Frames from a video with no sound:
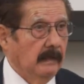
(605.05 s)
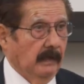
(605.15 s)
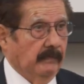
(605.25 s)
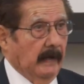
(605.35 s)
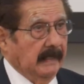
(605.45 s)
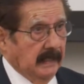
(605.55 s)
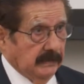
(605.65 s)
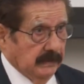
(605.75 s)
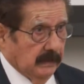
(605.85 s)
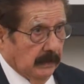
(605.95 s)
The
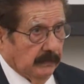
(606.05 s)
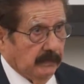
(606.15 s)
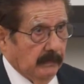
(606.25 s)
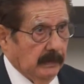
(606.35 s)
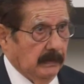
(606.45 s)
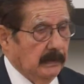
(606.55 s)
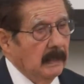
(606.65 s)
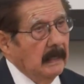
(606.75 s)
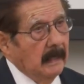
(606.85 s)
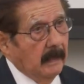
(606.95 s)
financing comes from here.
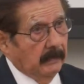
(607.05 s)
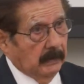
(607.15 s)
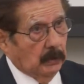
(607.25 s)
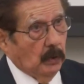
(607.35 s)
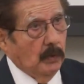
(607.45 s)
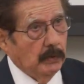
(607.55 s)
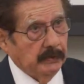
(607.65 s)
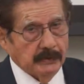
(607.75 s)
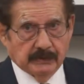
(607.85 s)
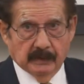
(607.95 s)
The
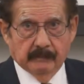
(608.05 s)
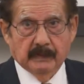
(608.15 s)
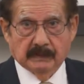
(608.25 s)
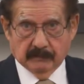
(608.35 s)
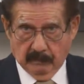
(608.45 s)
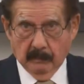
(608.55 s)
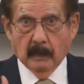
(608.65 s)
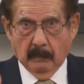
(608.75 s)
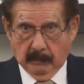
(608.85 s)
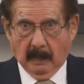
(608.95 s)
co-ownership is
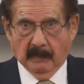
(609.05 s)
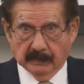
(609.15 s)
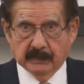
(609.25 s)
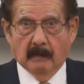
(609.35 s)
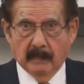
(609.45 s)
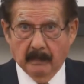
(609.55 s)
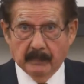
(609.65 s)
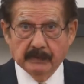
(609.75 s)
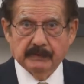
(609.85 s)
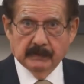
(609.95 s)
amongst our
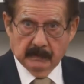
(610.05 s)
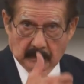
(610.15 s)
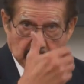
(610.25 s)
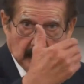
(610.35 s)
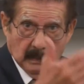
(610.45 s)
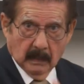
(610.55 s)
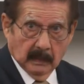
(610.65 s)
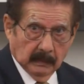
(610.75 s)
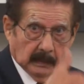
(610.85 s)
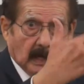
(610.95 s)
members
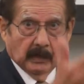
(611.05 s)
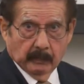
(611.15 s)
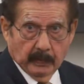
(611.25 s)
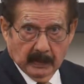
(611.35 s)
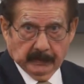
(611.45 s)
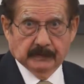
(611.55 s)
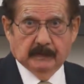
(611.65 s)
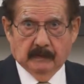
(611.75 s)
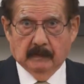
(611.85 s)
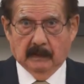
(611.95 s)
and the counterparts
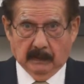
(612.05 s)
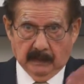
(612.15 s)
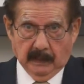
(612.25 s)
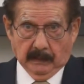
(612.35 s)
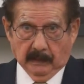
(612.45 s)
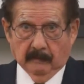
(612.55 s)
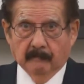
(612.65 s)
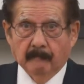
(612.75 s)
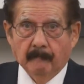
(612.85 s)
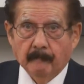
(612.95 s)
in Kenya.
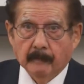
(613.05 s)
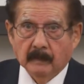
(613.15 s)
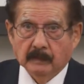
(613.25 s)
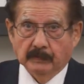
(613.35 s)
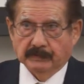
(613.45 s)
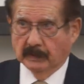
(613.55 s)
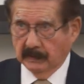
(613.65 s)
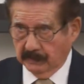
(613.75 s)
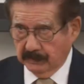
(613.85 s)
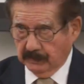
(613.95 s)
So
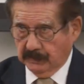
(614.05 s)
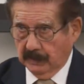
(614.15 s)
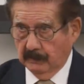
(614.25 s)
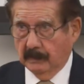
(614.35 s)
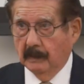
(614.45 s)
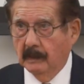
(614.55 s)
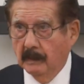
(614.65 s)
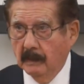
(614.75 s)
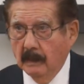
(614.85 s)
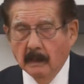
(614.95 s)
it's a shared
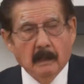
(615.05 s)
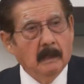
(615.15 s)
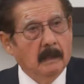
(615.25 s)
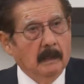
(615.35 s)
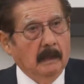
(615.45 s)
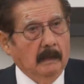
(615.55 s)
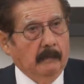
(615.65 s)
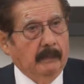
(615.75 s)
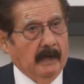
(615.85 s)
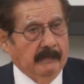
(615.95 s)

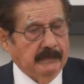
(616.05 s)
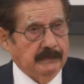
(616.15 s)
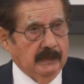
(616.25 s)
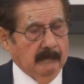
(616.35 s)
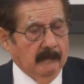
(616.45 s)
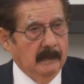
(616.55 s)
profit scheme.